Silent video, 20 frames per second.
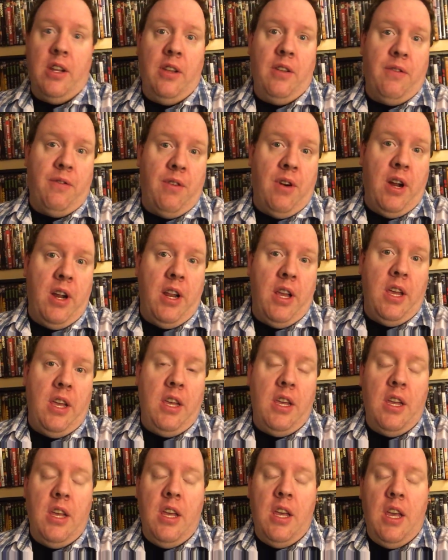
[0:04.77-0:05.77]
It is Friday,
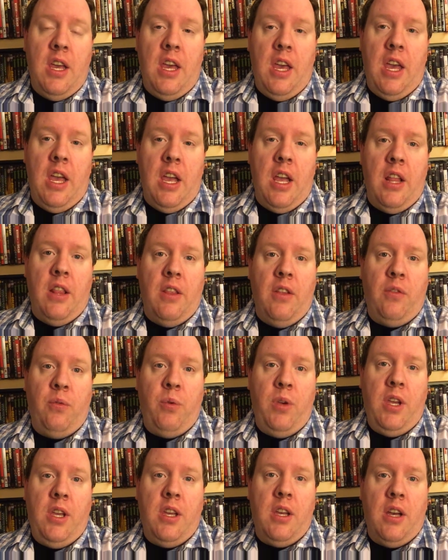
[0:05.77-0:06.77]
and
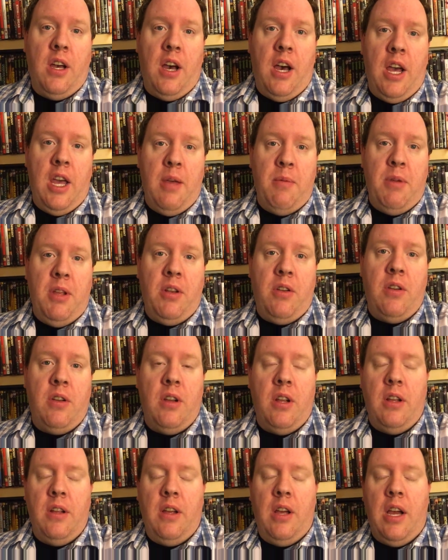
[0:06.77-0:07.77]
this week I
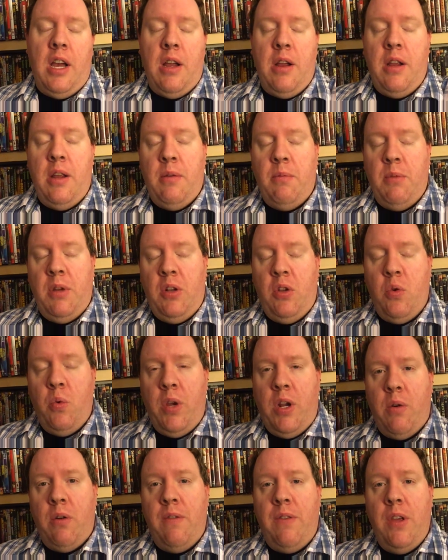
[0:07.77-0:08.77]
am
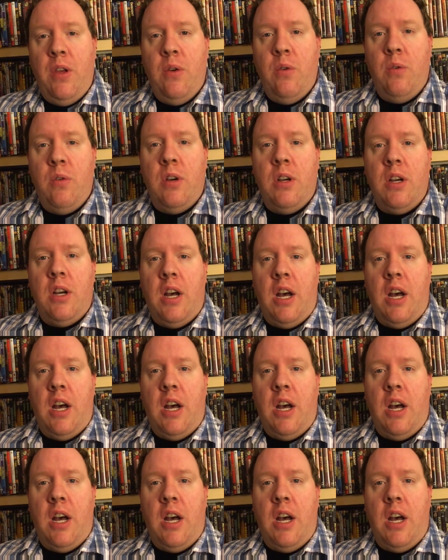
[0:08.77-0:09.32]
doing a review